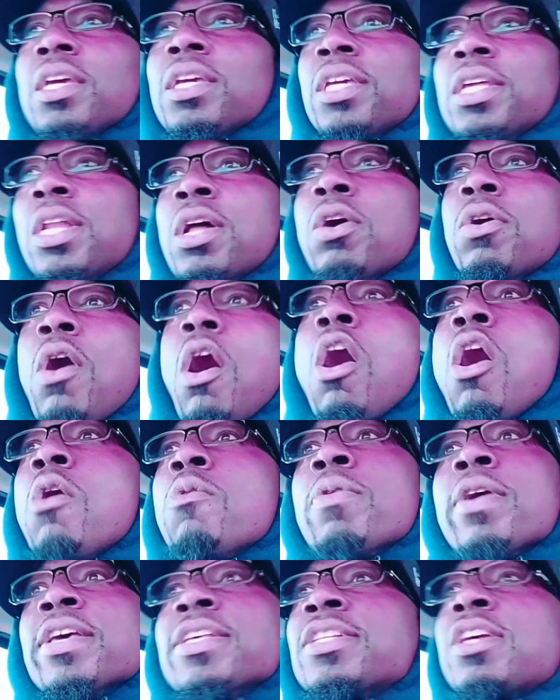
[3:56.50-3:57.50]
you know,
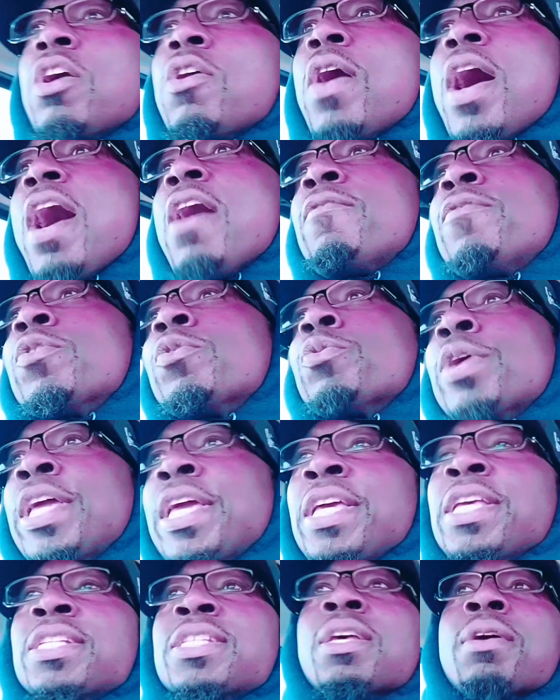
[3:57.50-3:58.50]
always gonna have a
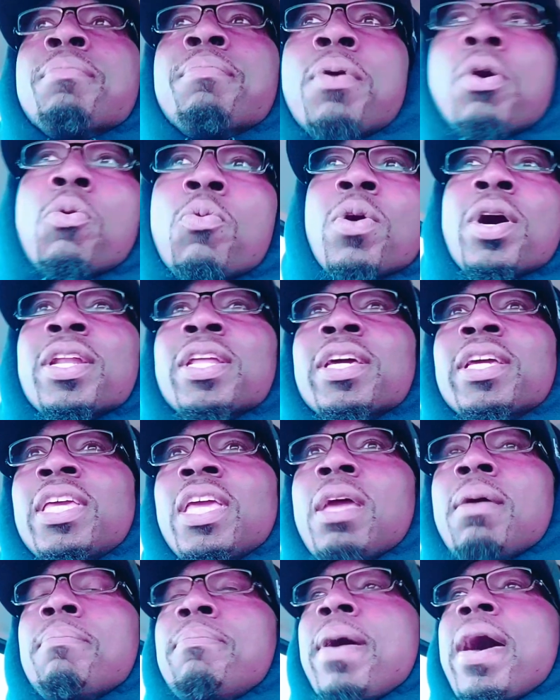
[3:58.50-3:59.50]
reason, but wanna
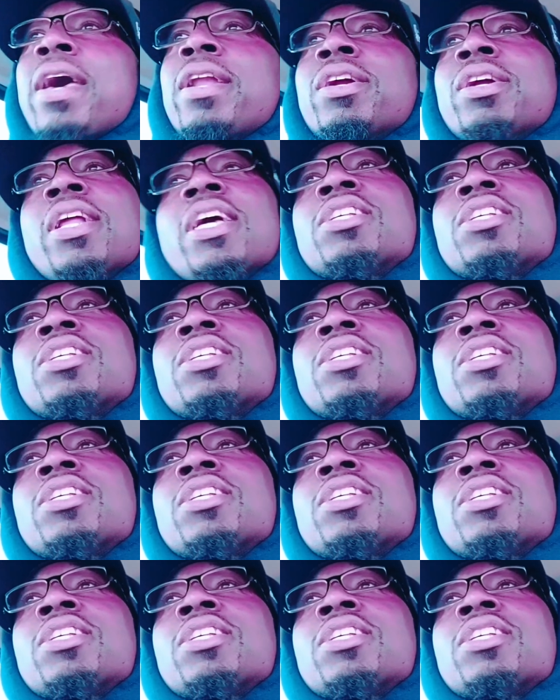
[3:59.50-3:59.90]
get better.